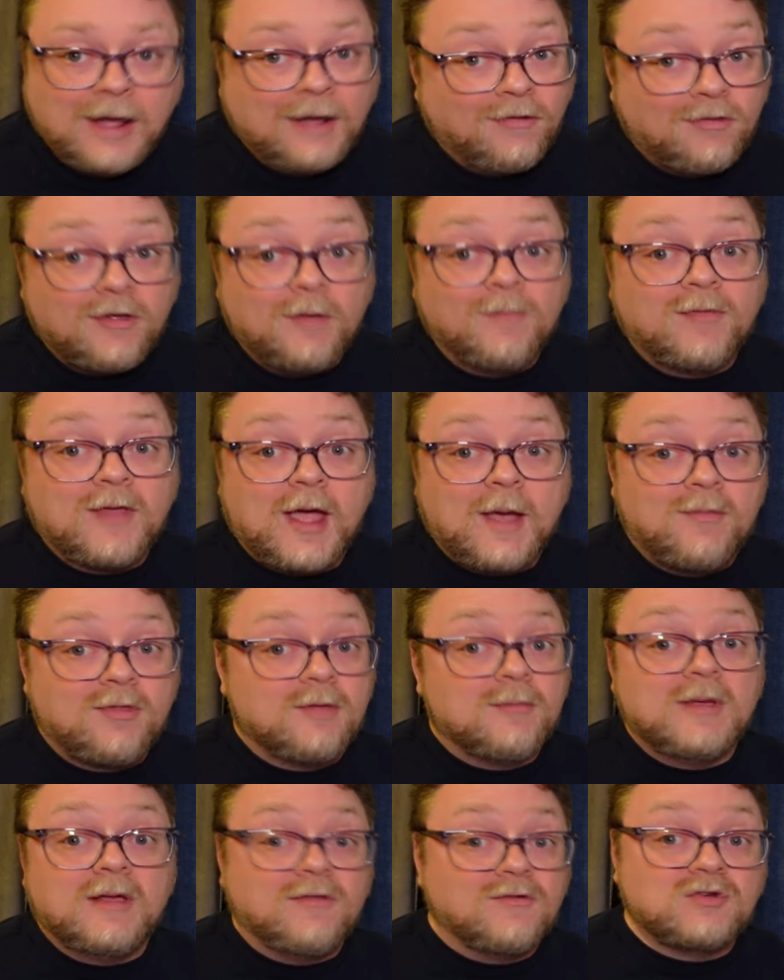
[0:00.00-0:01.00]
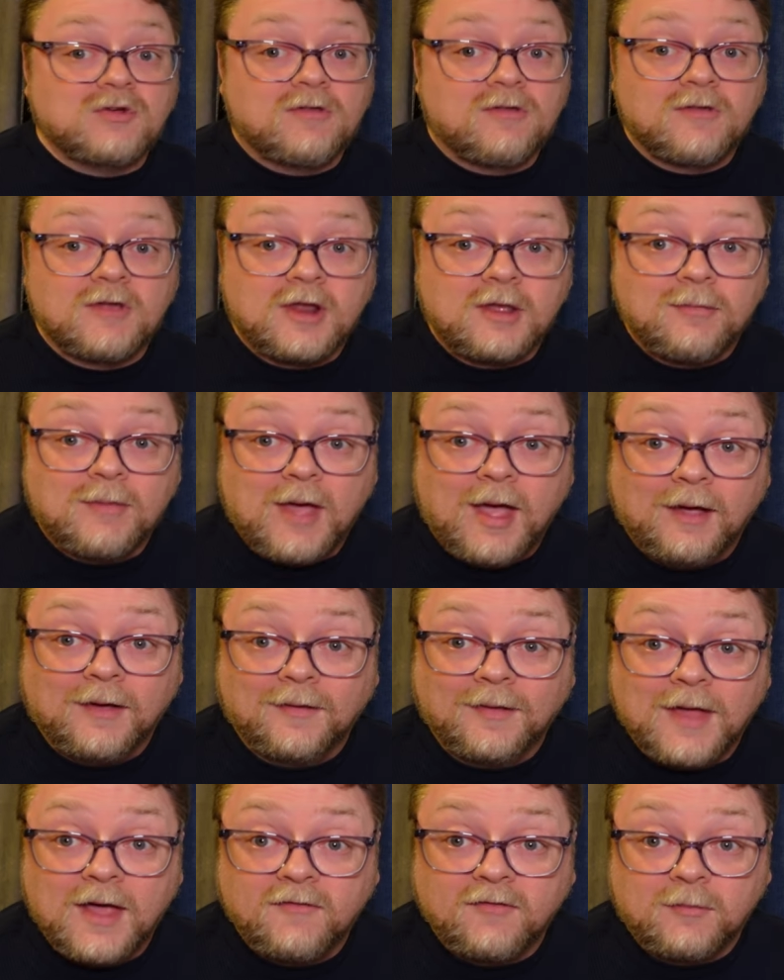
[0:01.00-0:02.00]
And sometimes it means just sitting back
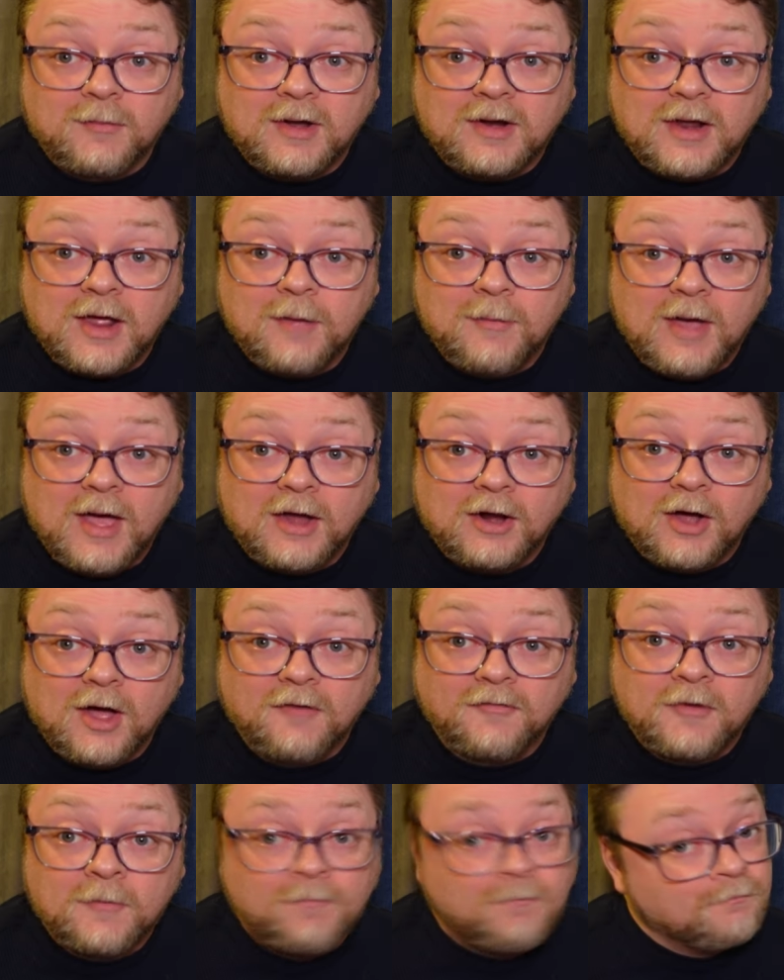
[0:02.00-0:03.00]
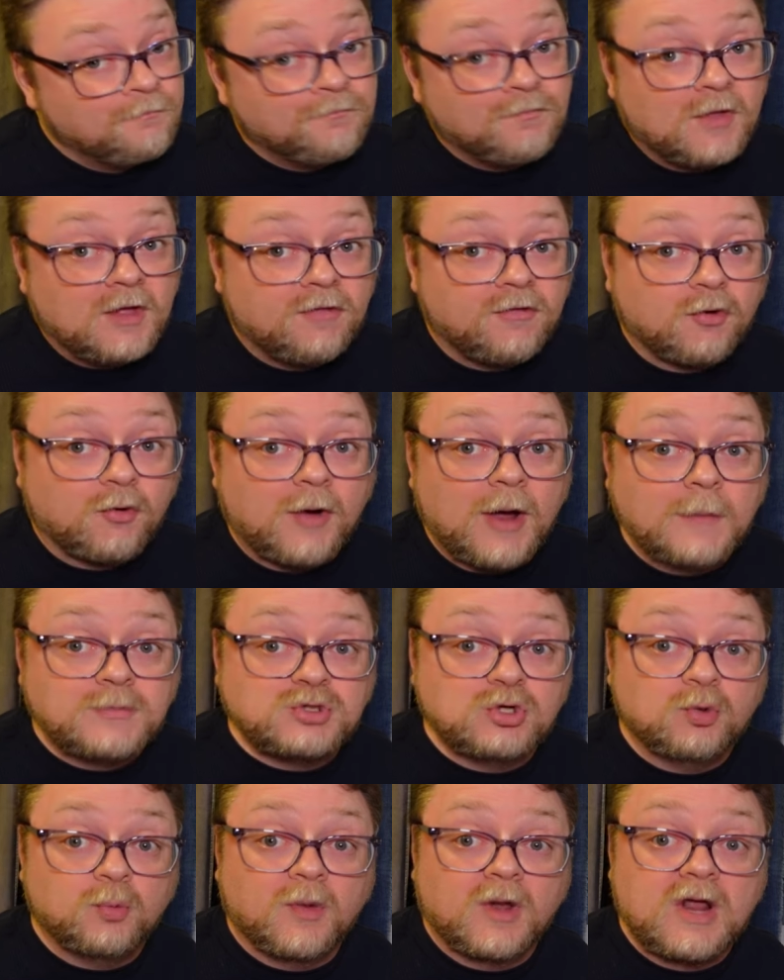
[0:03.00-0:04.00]
and laughing my damn head off. It's a
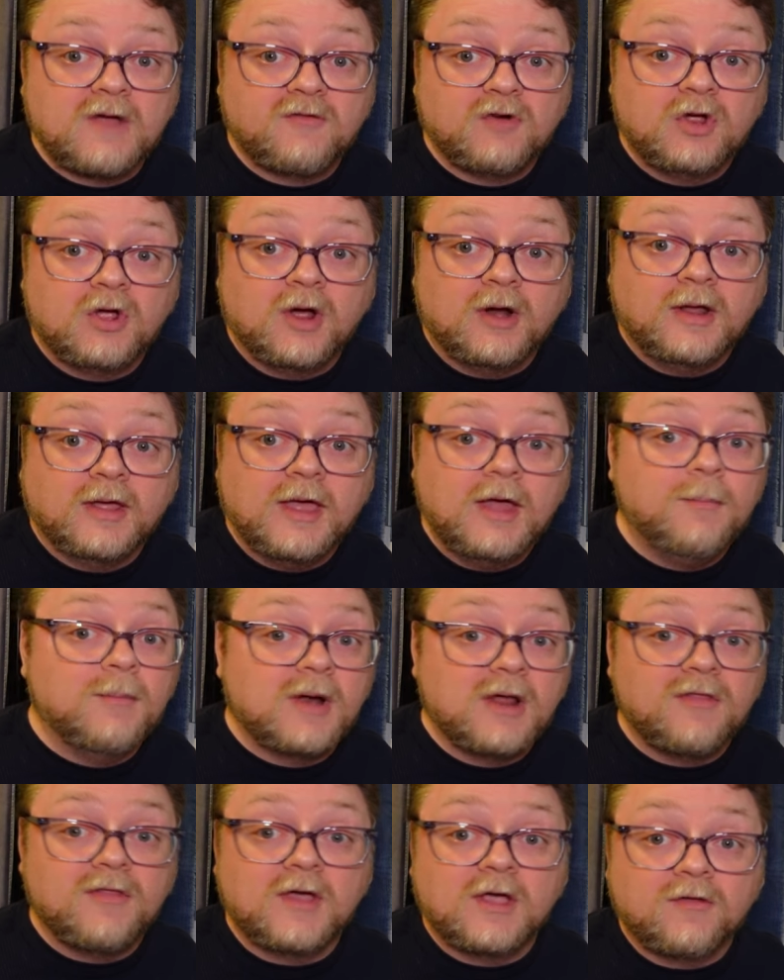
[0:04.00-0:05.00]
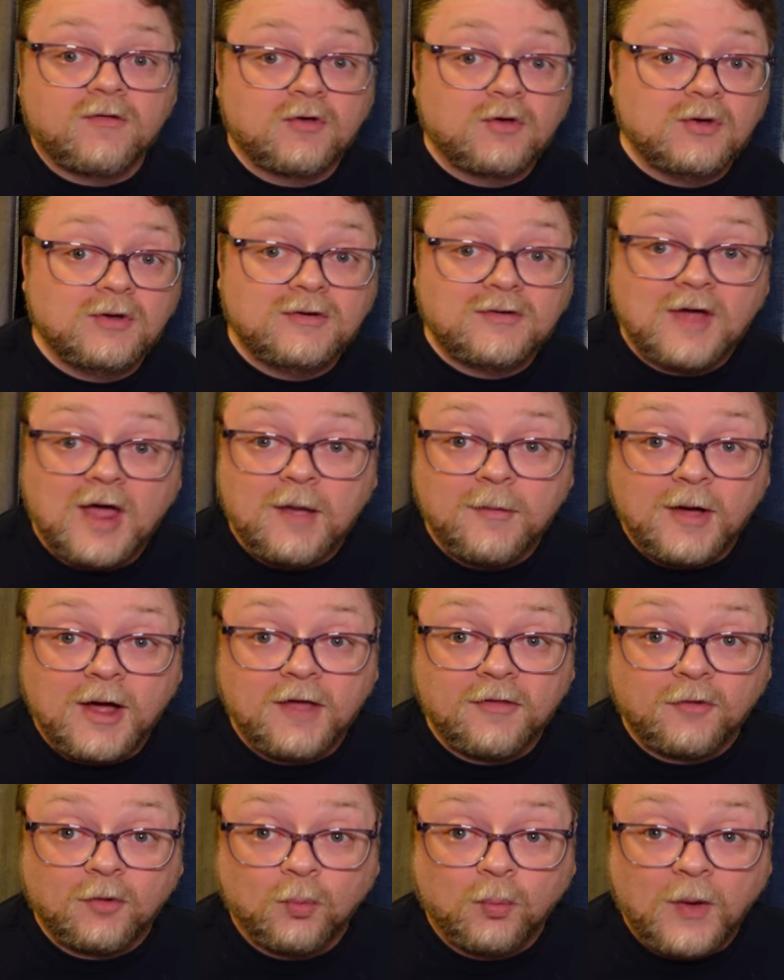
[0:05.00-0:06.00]
crapshoot, whatever you're gonna get, but I think it's a good time
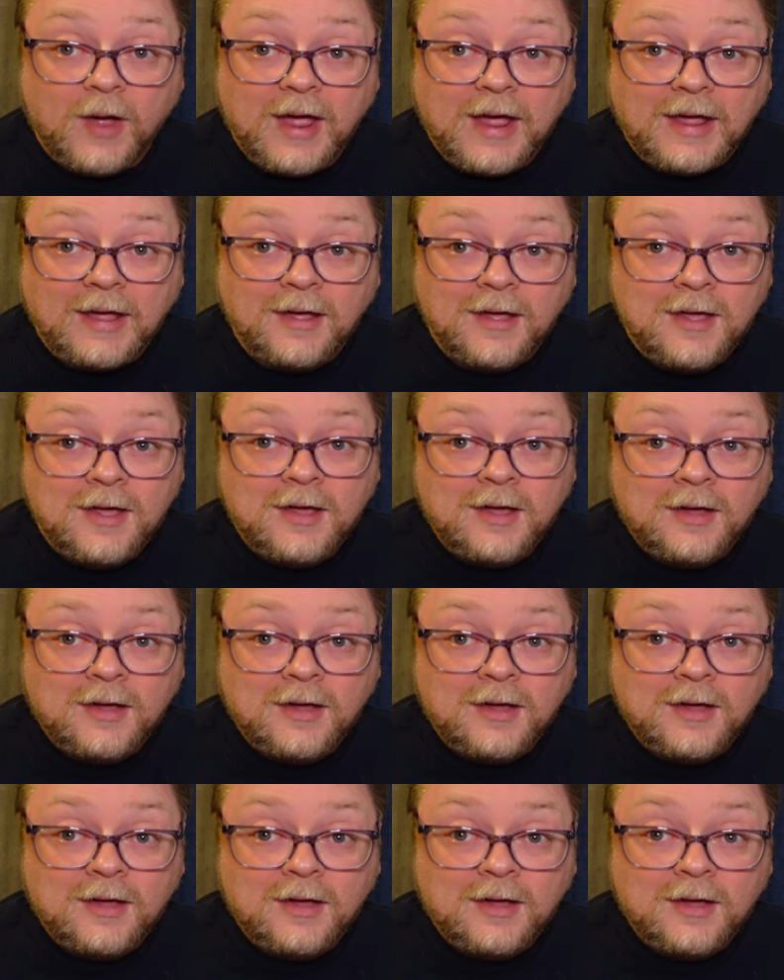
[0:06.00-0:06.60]
either way.